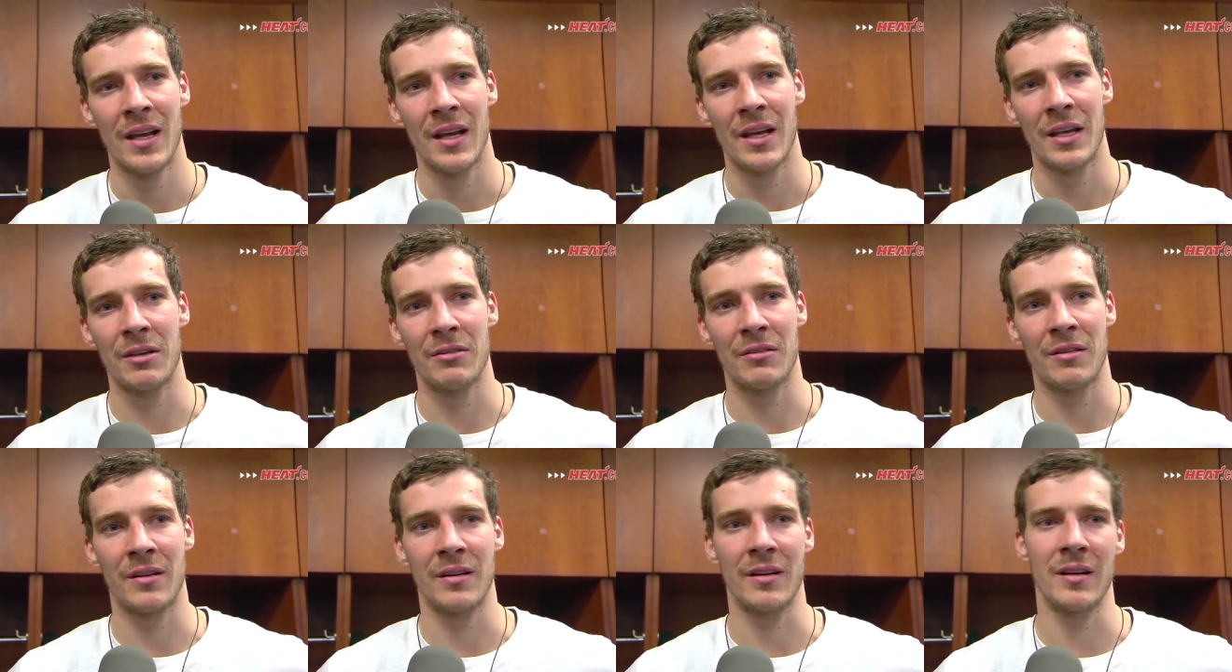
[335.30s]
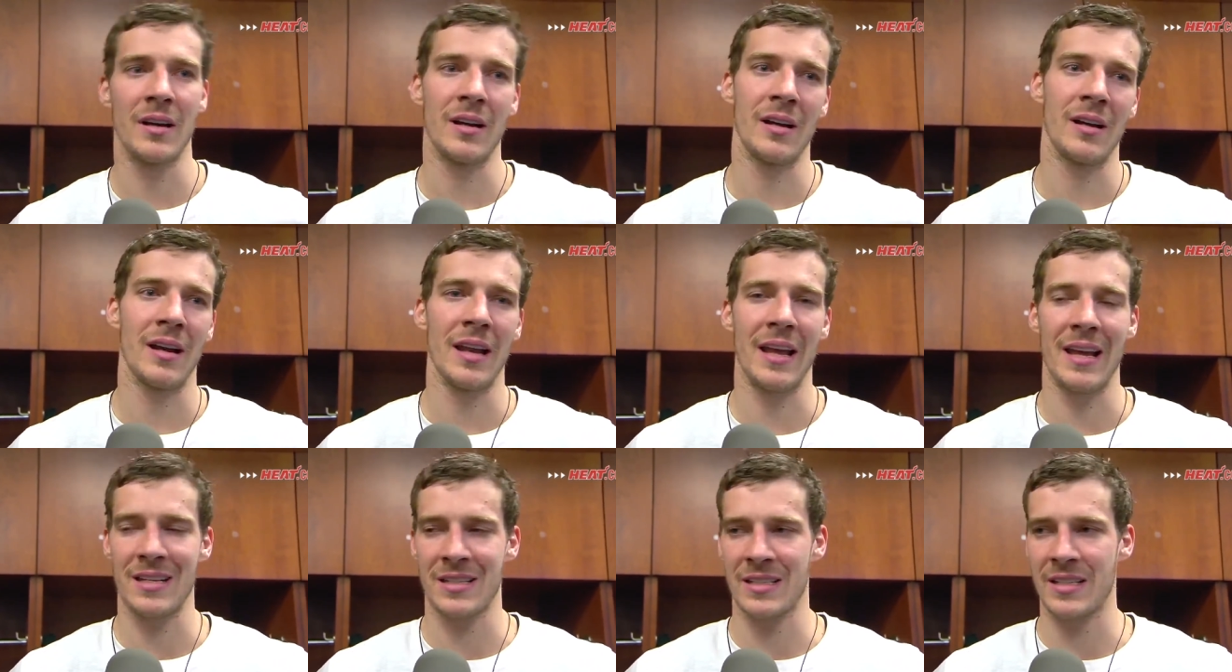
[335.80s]
even uh,
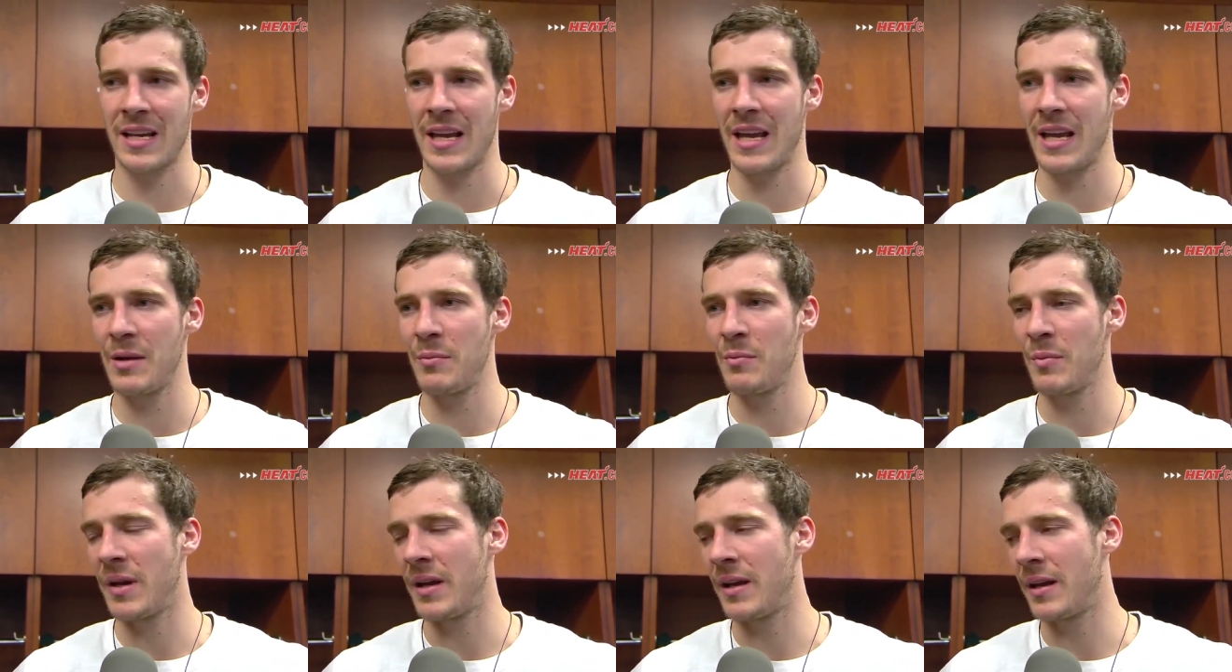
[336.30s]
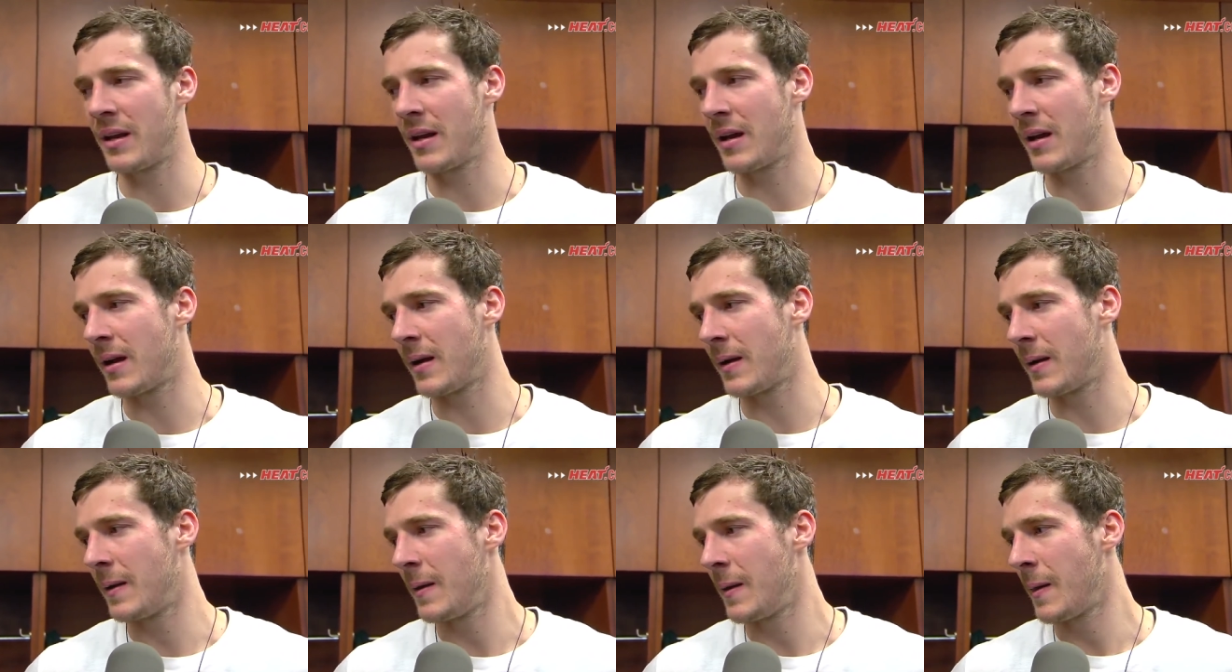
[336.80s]
last game, and
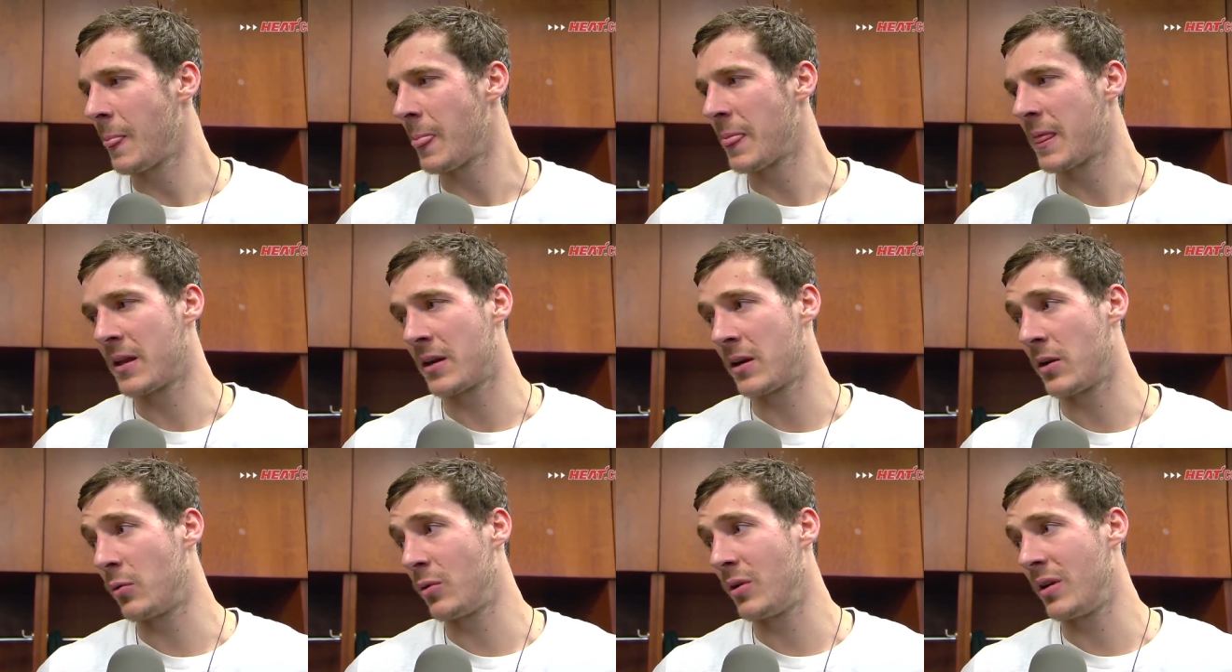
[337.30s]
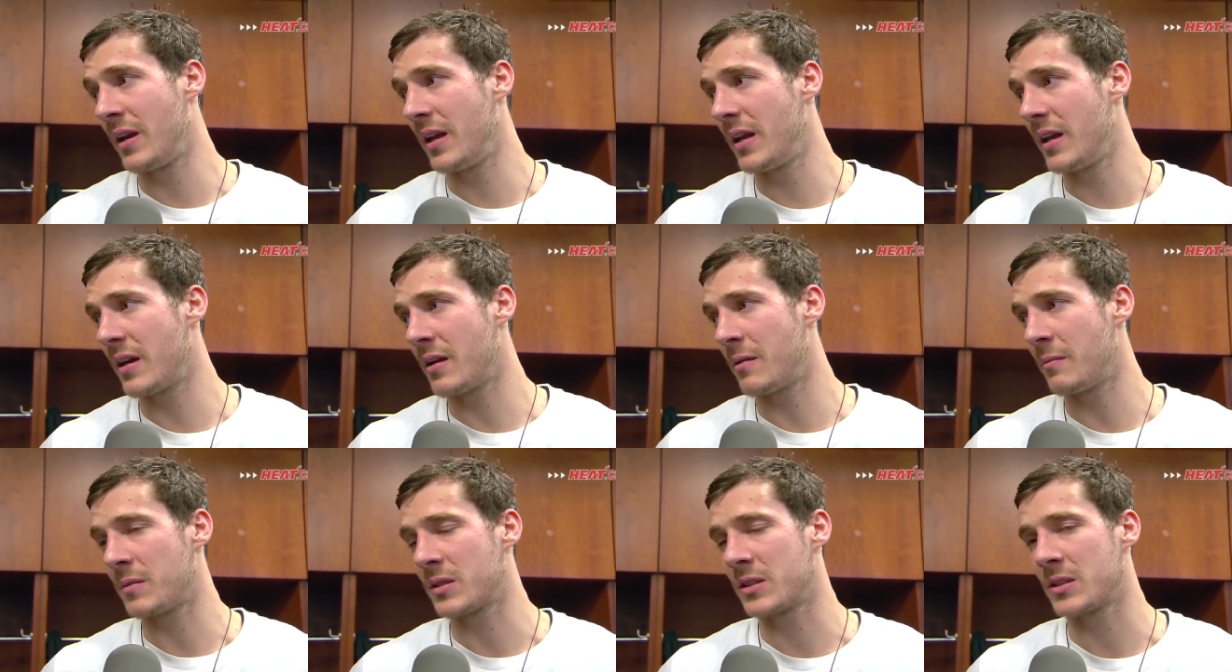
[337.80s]
uh, you know, we
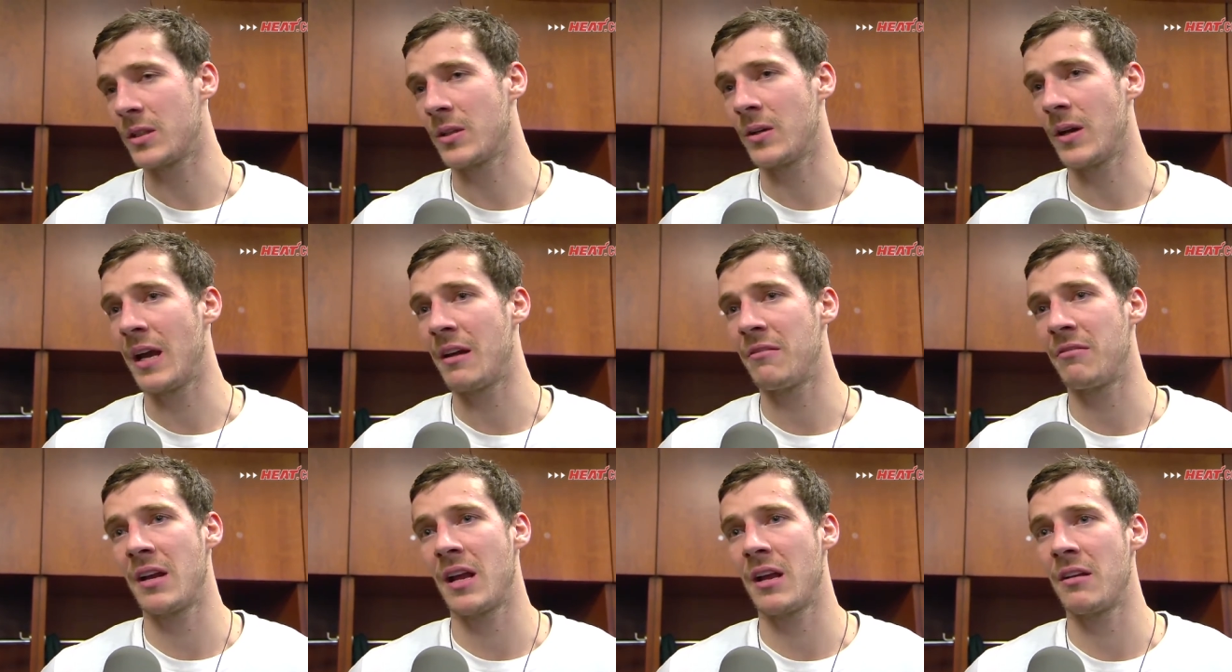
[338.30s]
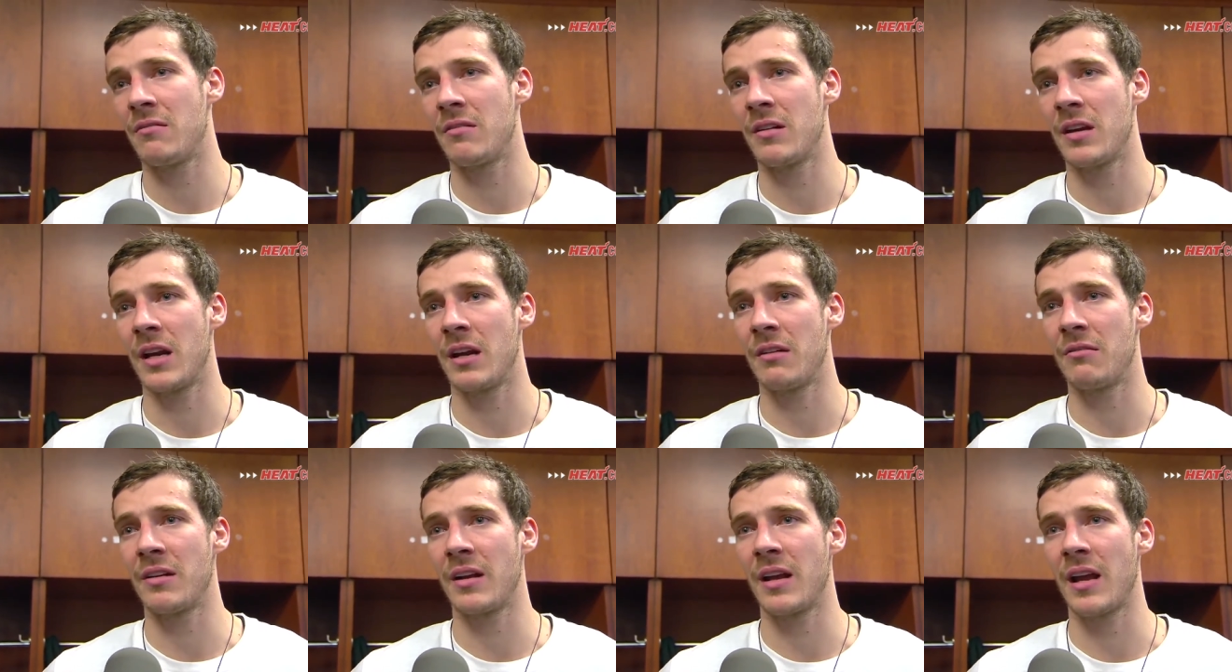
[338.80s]
need him. So every
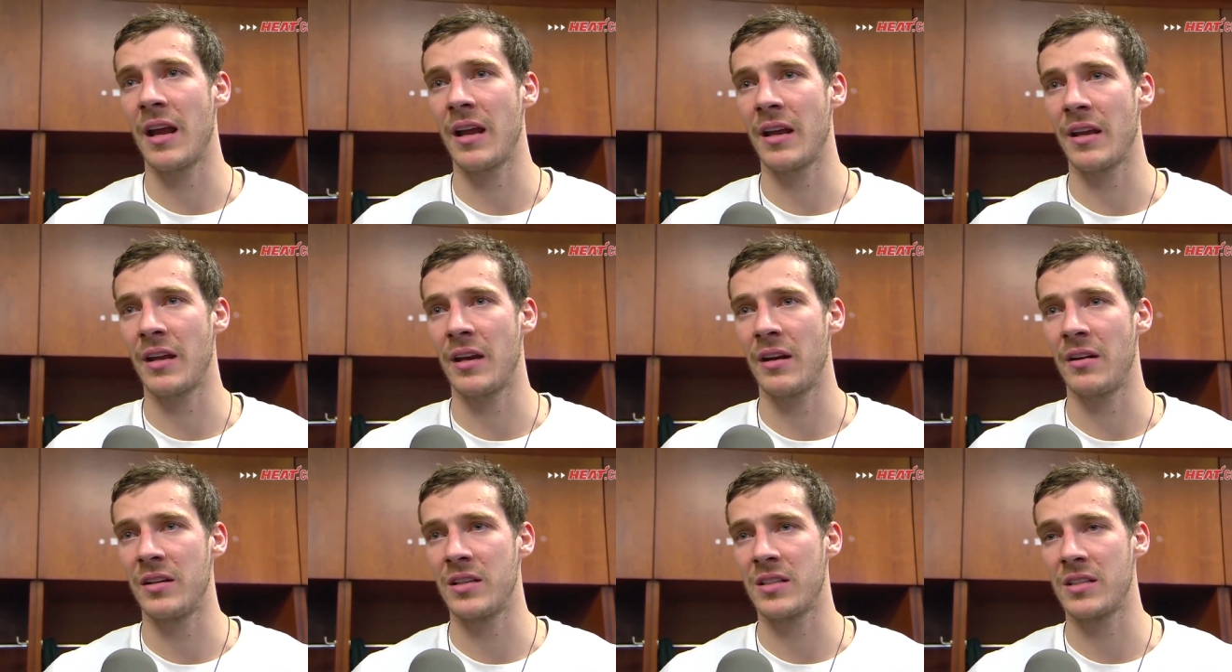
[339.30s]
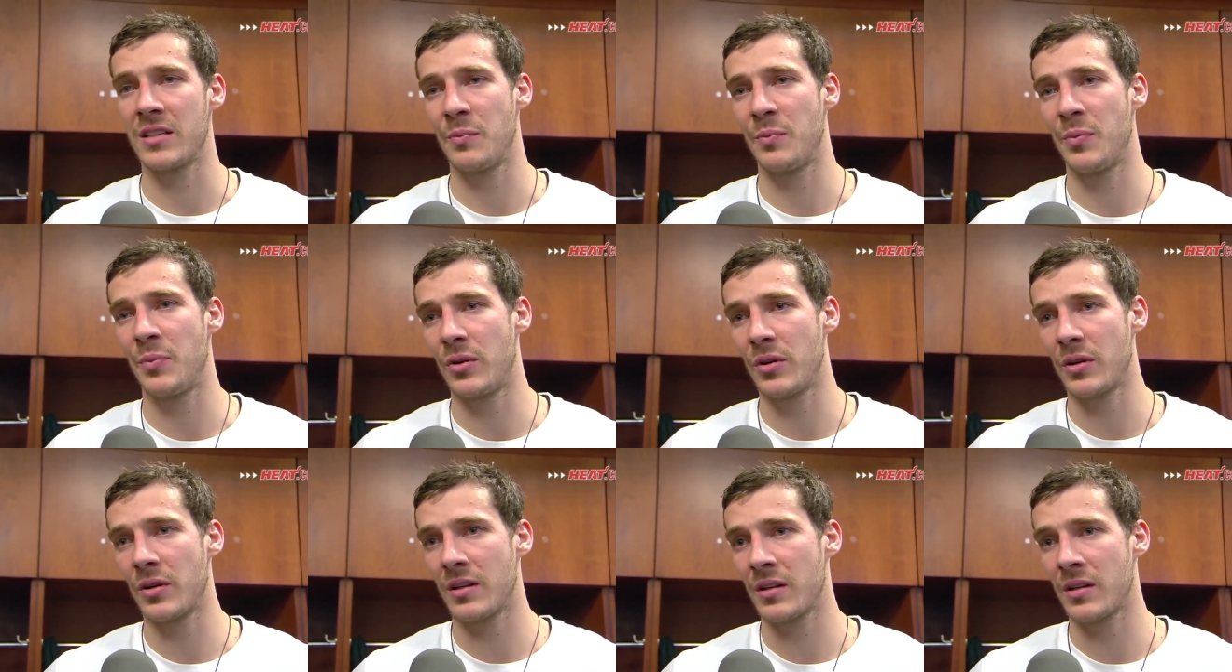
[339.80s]
every every guy here is
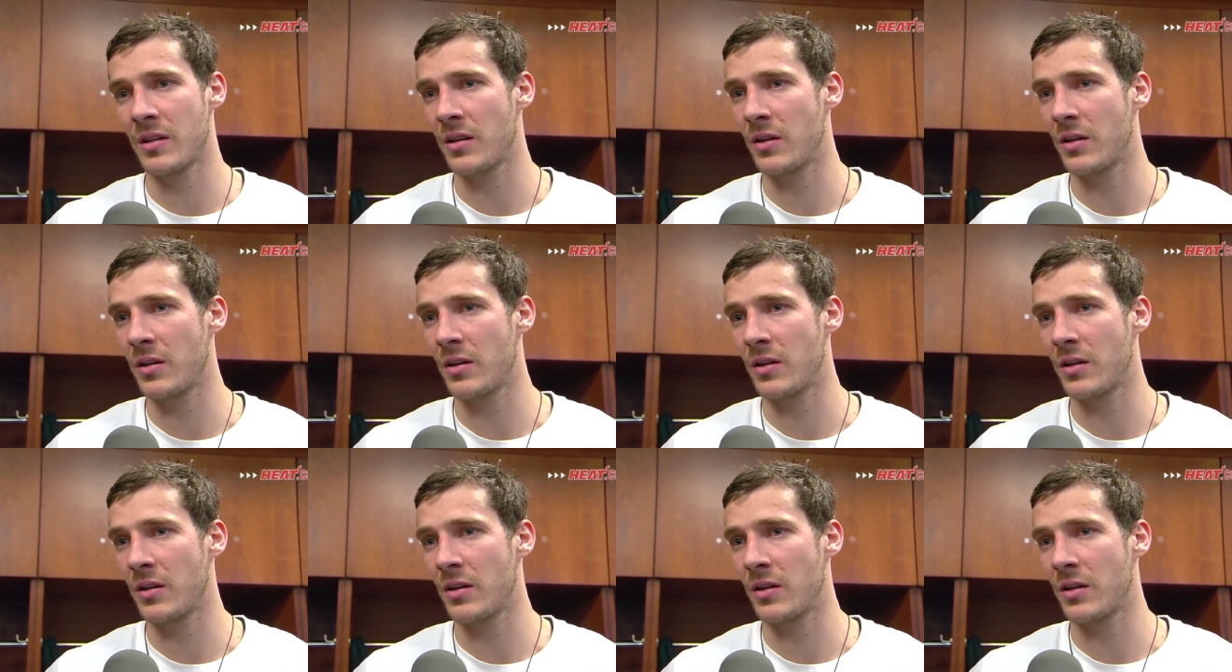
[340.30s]
important.